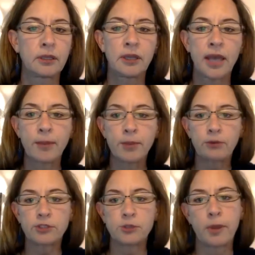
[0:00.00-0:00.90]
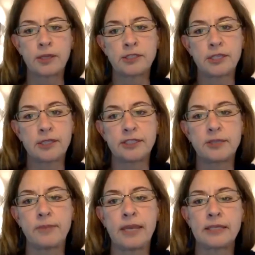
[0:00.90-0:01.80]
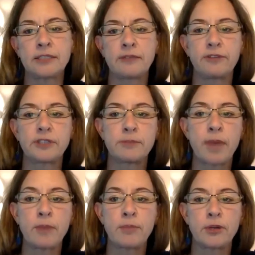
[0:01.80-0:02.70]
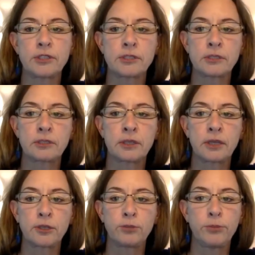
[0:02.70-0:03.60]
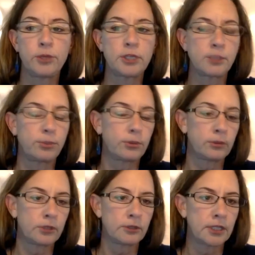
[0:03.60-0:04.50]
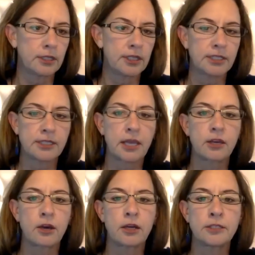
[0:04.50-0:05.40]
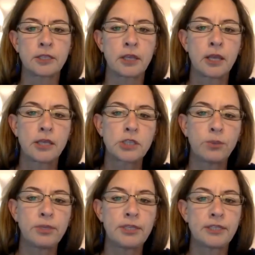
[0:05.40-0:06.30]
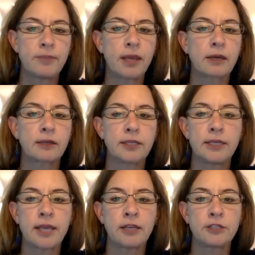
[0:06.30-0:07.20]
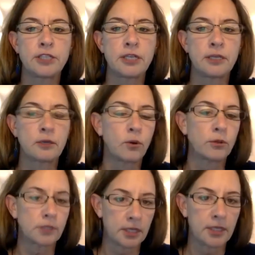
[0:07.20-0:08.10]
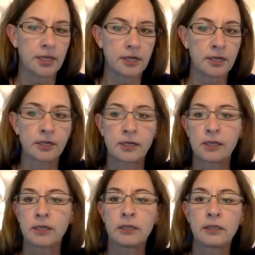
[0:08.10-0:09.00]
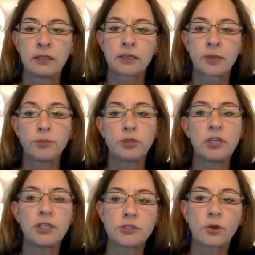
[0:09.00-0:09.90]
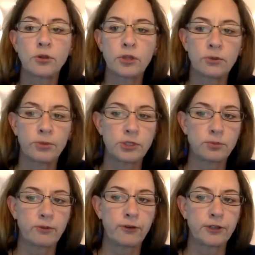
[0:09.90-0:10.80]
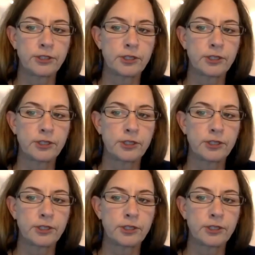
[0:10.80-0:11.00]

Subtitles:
MWIC responds to the demands of its members, other municipal utilities like ours, so we need to make our clean energy goals clear. Community solar, which refers to the